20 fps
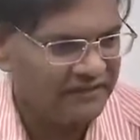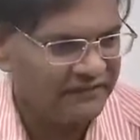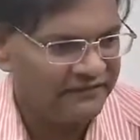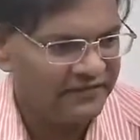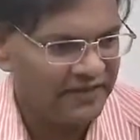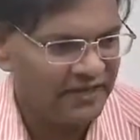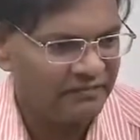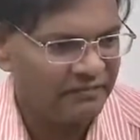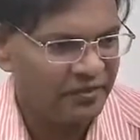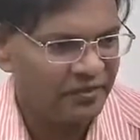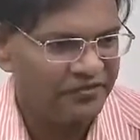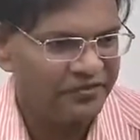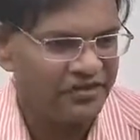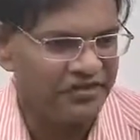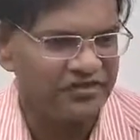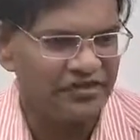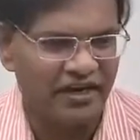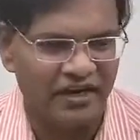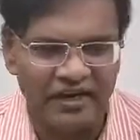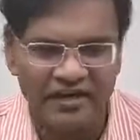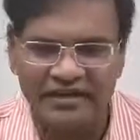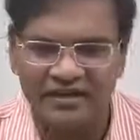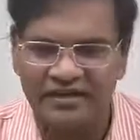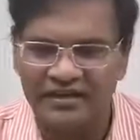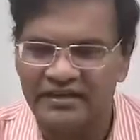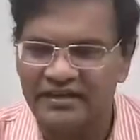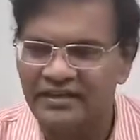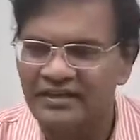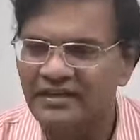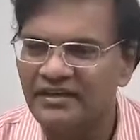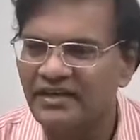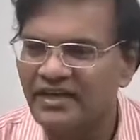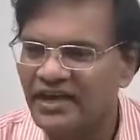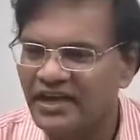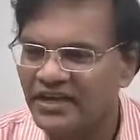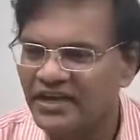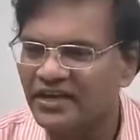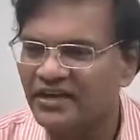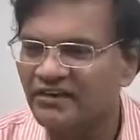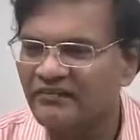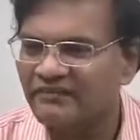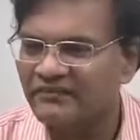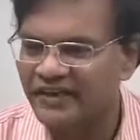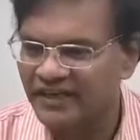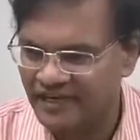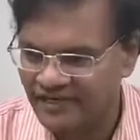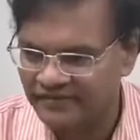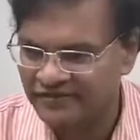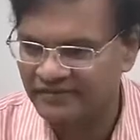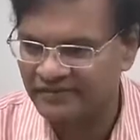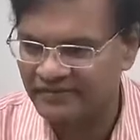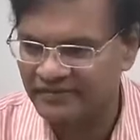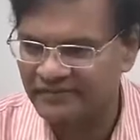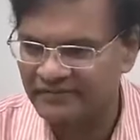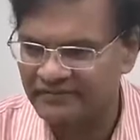for procedural ultra virus.